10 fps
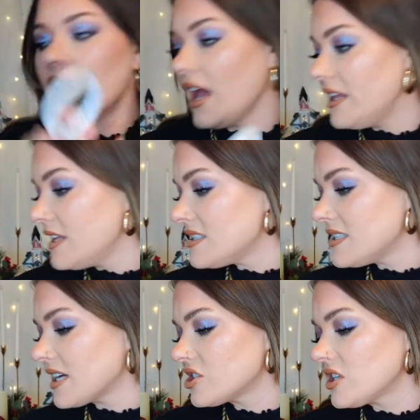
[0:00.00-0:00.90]
And this is
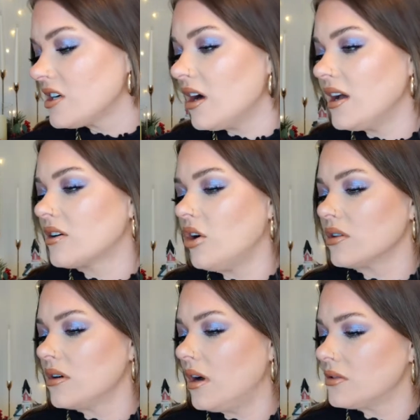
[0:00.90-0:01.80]
actually
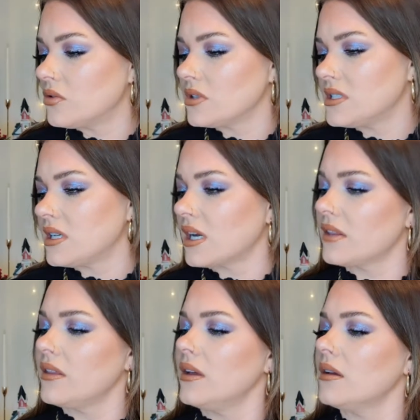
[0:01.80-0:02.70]
called a contour stick, I
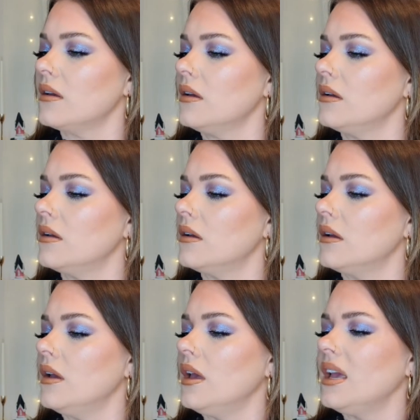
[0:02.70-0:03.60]
think.
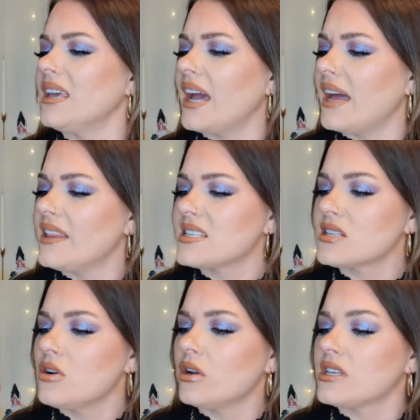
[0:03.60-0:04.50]
Yeah, this is
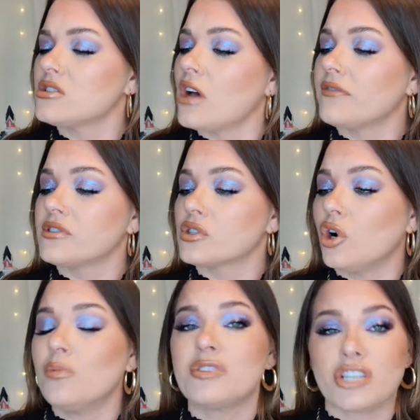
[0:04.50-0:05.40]
called a soft
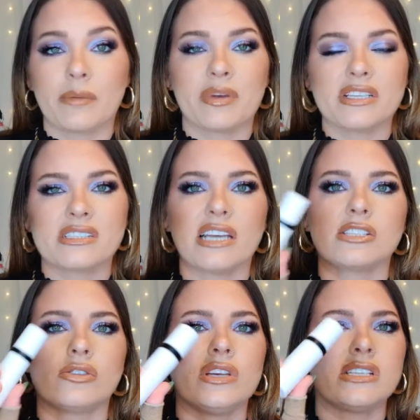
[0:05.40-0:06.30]
sculpt shaping stick.
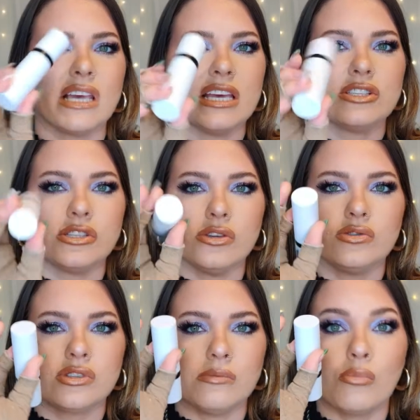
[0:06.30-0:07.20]
So this is
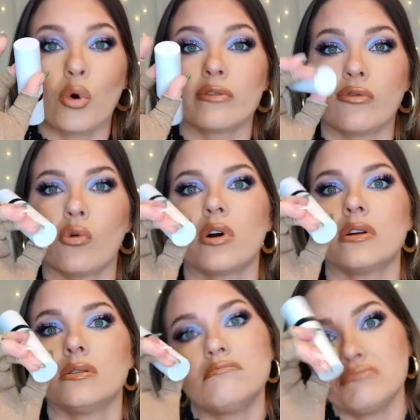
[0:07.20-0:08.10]
used more
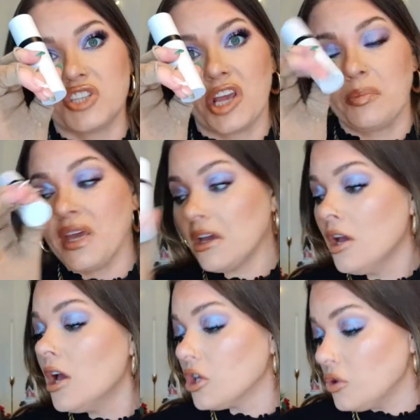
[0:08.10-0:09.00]
for shaping.
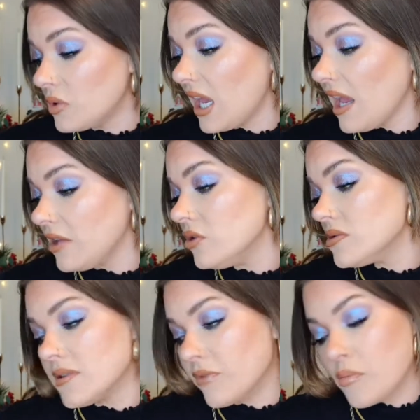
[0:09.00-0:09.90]
You can
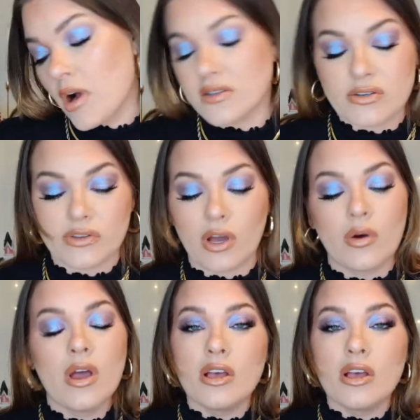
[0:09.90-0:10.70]
use it for bronzer though.